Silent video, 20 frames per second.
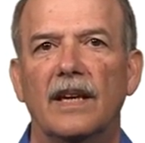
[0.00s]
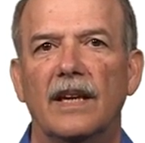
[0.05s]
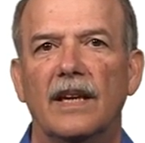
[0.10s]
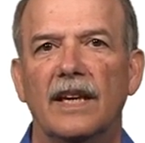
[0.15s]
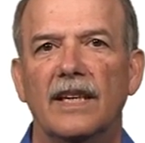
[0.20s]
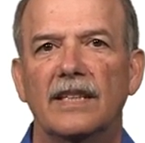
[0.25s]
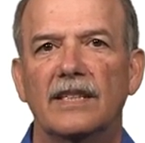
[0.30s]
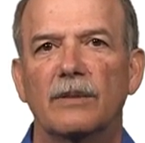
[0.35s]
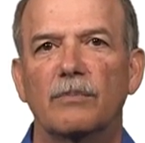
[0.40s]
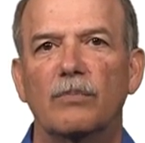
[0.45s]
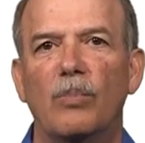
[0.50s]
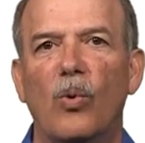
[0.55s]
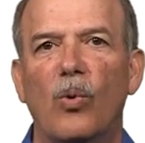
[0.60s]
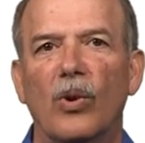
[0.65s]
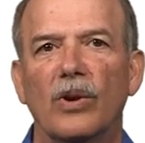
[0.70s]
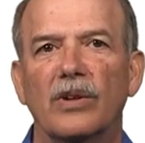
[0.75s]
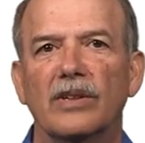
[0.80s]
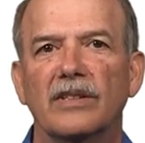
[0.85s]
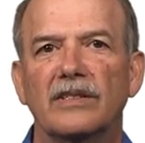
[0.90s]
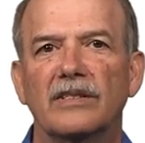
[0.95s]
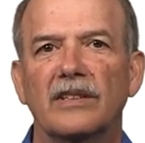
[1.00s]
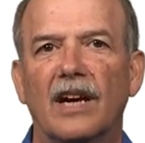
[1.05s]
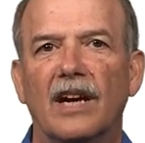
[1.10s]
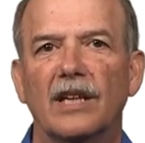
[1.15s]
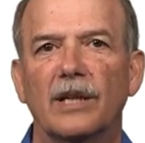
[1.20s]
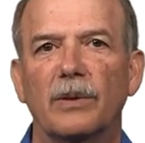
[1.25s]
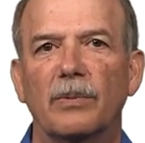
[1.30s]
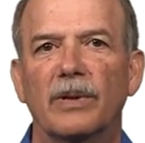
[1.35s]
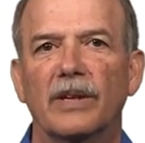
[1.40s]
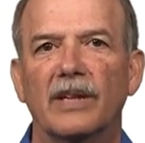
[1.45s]
It's important to
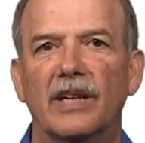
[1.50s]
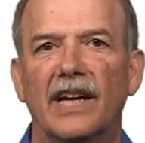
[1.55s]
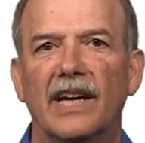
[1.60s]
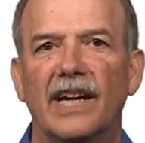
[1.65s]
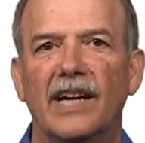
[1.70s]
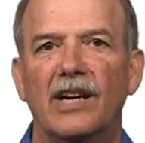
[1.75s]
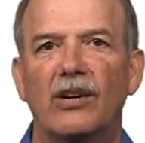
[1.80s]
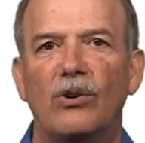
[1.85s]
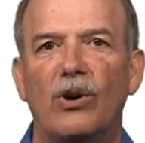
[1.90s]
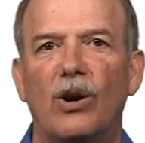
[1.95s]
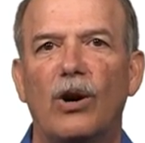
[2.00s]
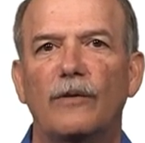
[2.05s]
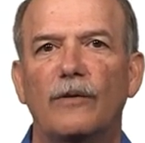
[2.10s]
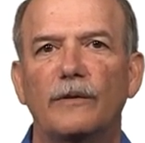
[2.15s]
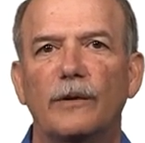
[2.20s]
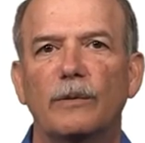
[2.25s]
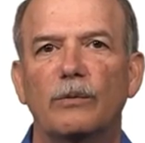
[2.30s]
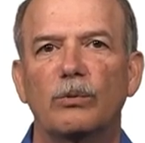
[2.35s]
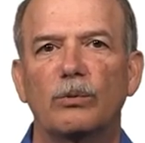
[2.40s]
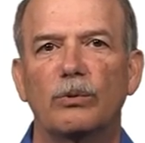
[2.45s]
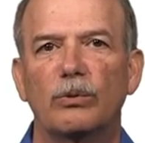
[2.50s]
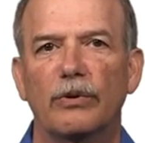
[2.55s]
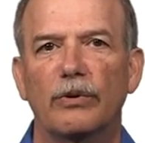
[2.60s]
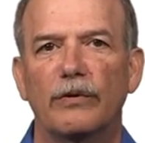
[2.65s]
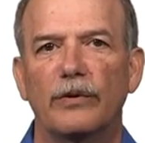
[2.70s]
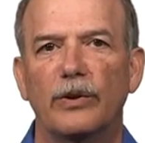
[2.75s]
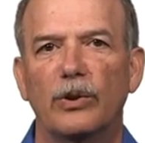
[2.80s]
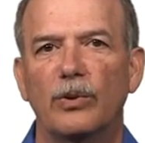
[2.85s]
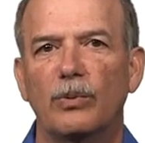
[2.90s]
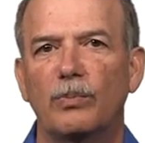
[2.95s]
document how often we
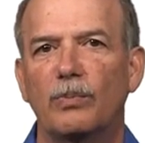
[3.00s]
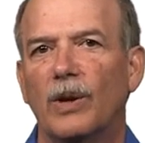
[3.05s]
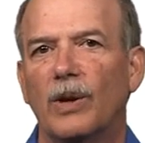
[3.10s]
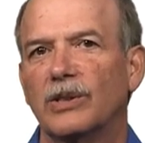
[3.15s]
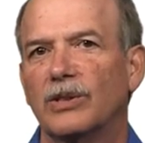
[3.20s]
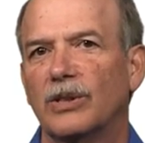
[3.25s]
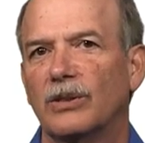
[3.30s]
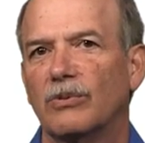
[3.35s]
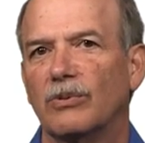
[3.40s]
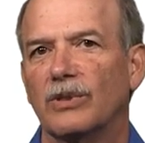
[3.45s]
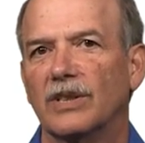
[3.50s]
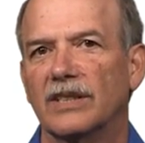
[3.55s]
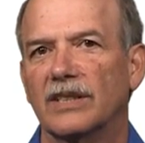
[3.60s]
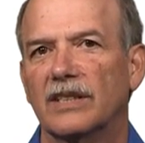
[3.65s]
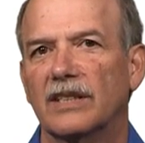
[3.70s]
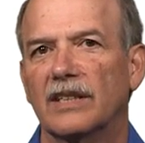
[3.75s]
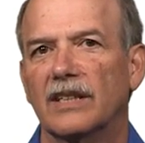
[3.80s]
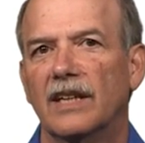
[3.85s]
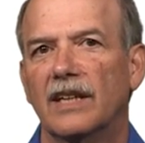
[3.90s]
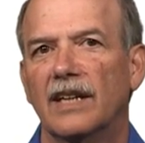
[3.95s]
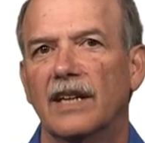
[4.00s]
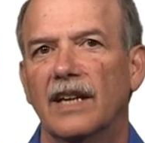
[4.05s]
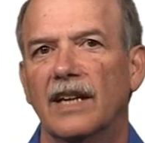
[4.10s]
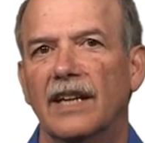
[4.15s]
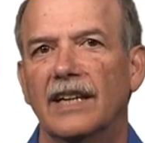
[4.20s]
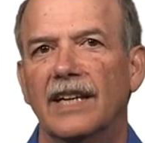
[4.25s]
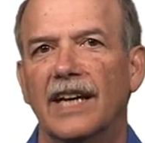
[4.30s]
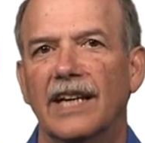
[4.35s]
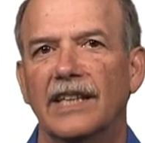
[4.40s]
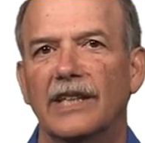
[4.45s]
review project risk
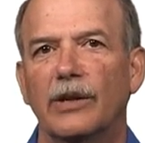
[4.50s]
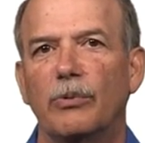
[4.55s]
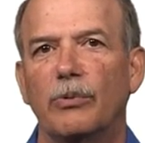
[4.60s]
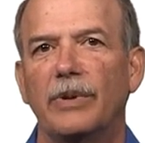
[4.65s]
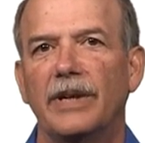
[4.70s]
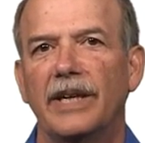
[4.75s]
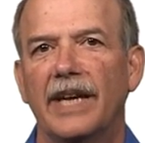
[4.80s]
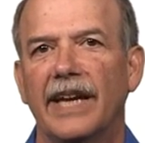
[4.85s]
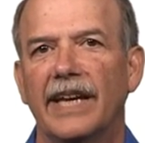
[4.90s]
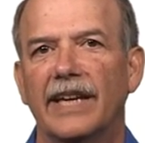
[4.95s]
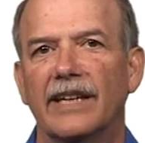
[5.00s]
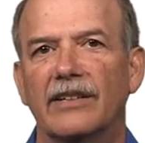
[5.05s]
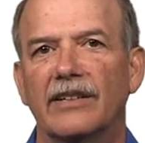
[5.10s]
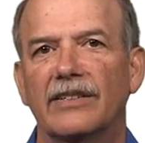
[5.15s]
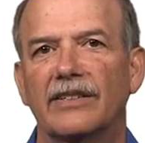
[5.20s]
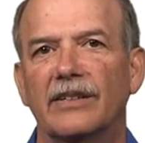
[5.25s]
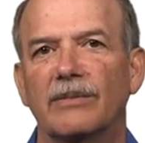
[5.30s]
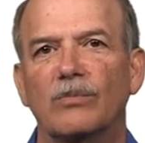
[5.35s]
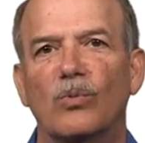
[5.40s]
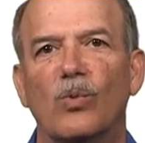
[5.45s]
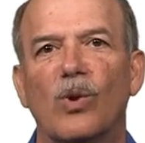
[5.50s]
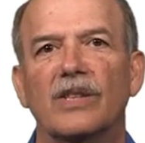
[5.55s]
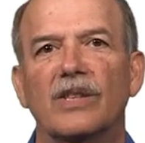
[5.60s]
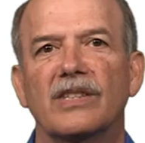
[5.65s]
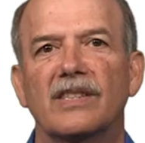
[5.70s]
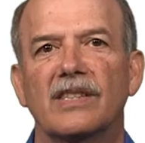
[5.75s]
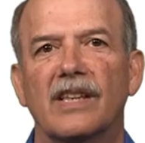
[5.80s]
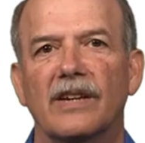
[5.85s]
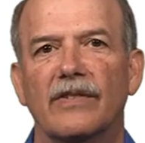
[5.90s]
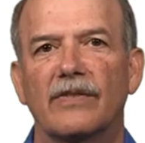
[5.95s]
and how they will be handled and once
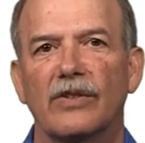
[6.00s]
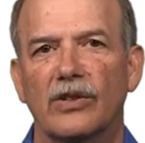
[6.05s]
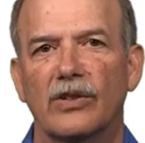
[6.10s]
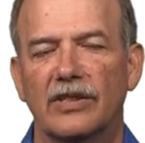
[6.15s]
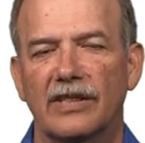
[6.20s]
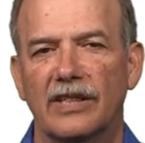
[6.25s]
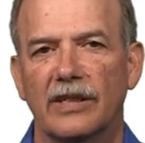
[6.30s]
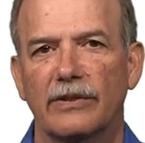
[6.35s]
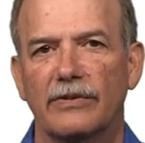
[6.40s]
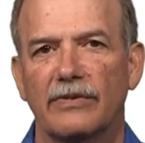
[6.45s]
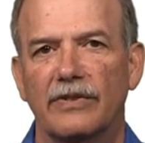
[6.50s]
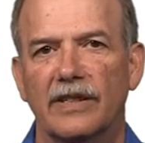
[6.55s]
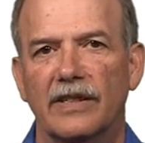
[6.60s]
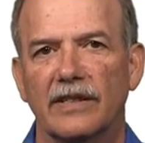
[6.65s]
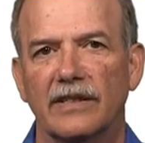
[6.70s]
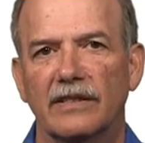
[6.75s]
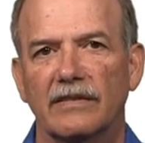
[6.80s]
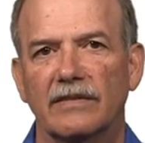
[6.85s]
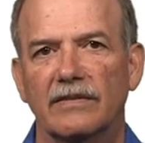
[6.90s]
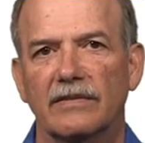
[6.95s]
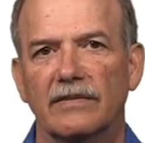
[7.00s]
they are identified.